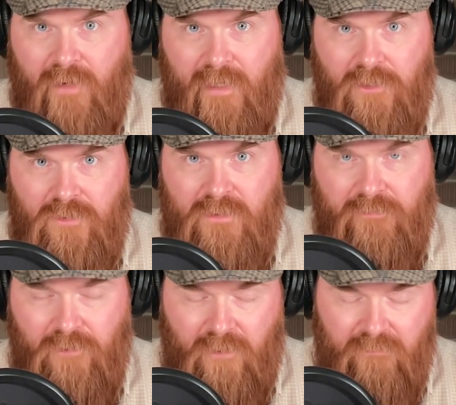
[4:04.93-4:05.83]
entries
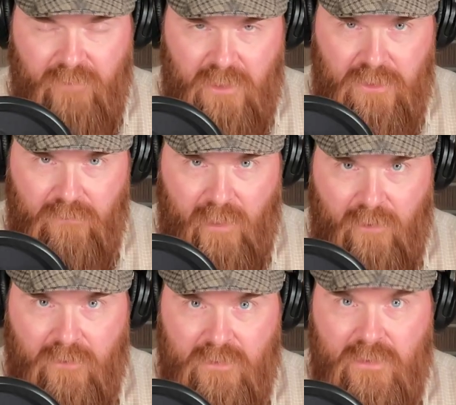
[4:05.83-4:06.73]
of your conviction
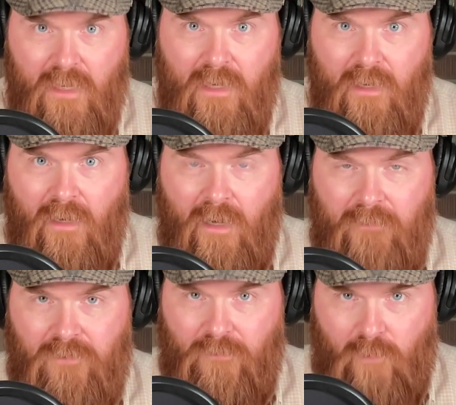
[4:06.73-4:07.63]
records.
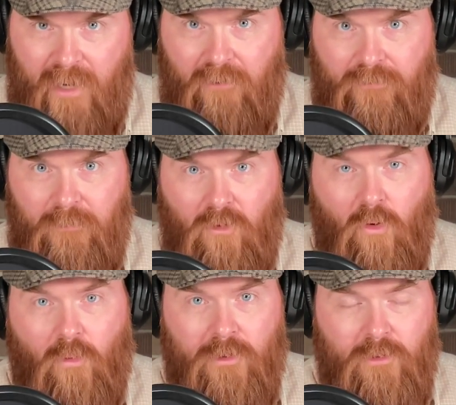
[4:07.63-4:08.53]
So the record from the
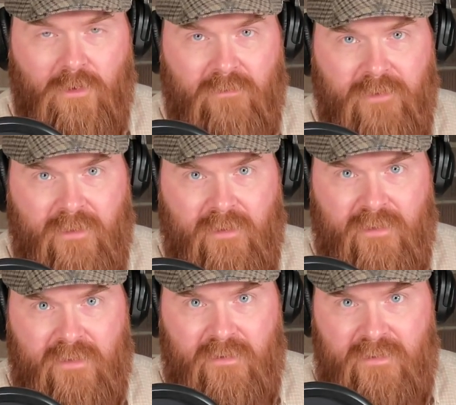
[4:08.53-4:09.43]
court where you were convicted
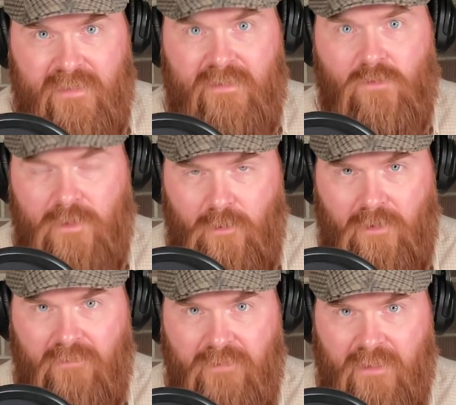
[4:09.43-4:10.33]
that said this is what you were
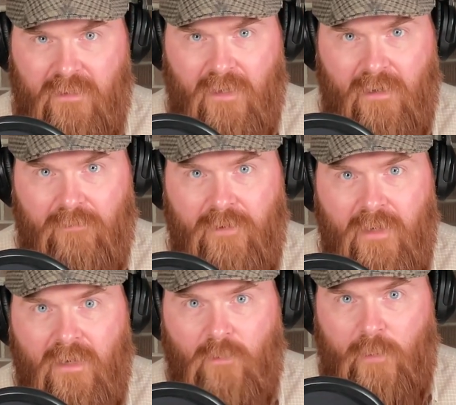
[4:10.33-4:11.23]
convicted of,
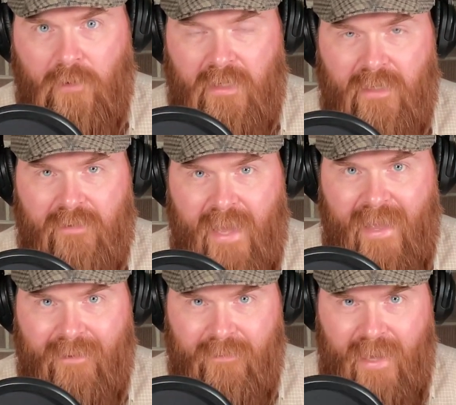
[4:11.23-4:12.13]
we want to get
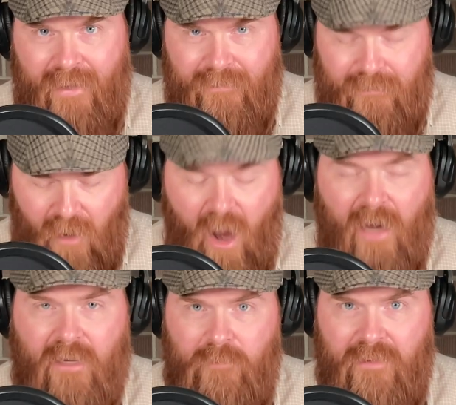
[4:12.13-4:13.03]
that
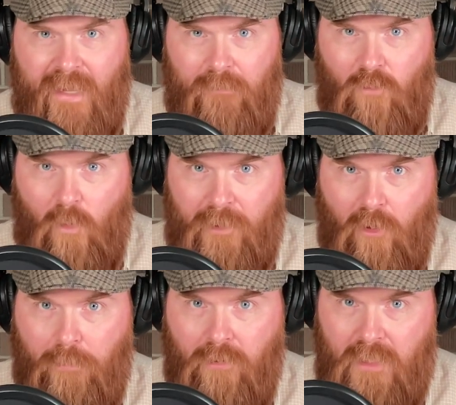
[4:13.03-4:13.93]
document, that what we
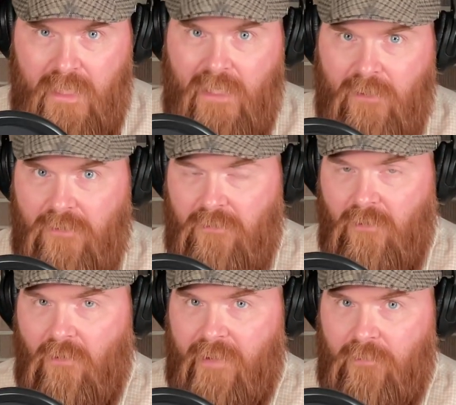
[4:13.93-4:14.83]
call pleading under the
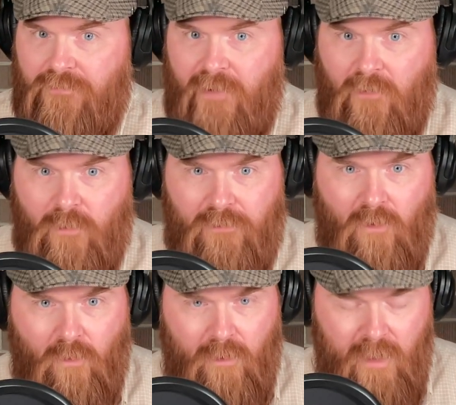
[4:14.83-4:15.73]
law that was filed with
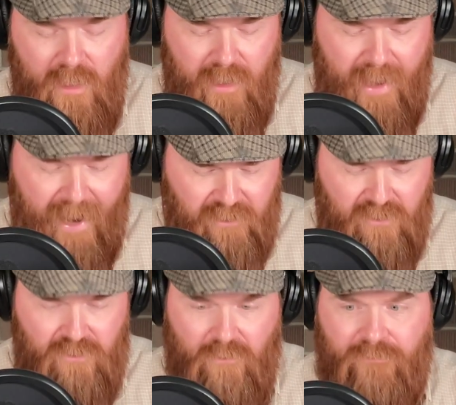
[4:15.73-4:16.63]
court, actually
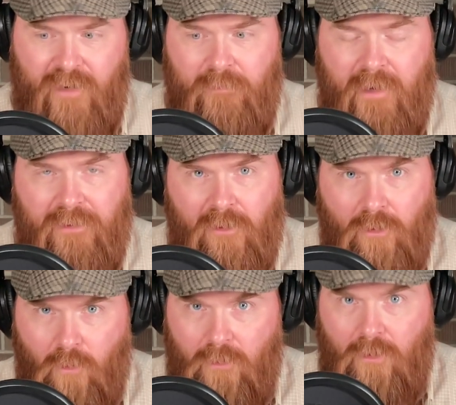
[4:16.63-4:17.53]
certified by the
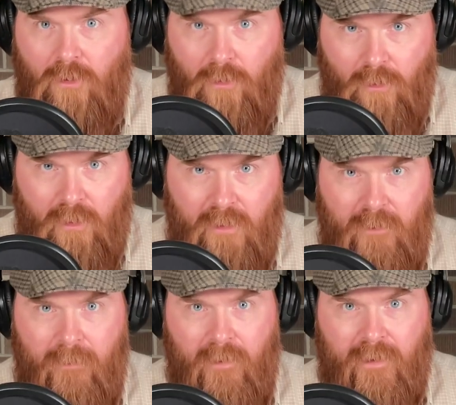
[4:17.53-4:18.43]
court clerk
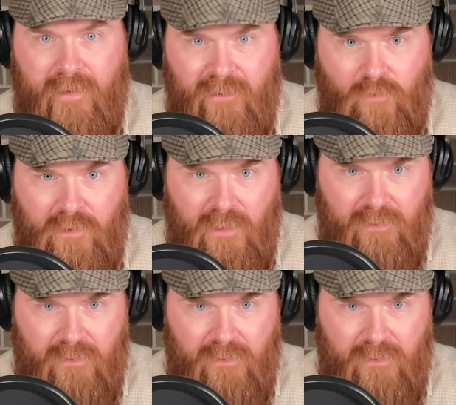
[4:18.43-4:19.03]
in case we need